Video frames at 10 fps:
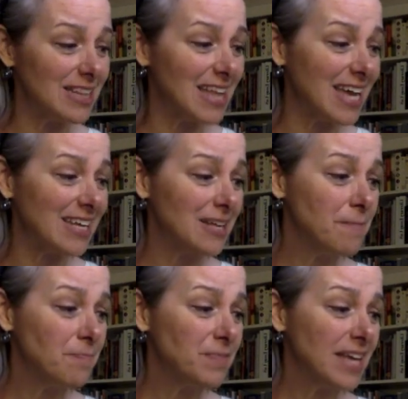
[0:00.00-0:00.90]
like
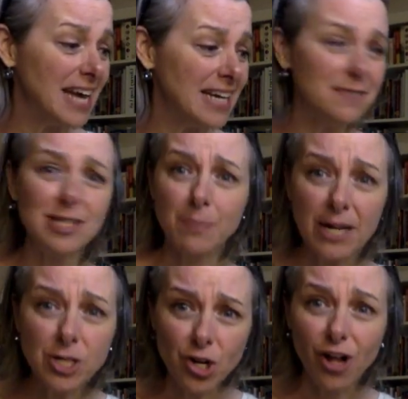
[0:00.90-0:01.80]
kind of
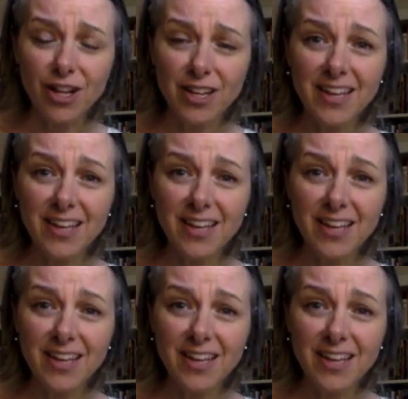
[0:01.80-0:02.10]
special.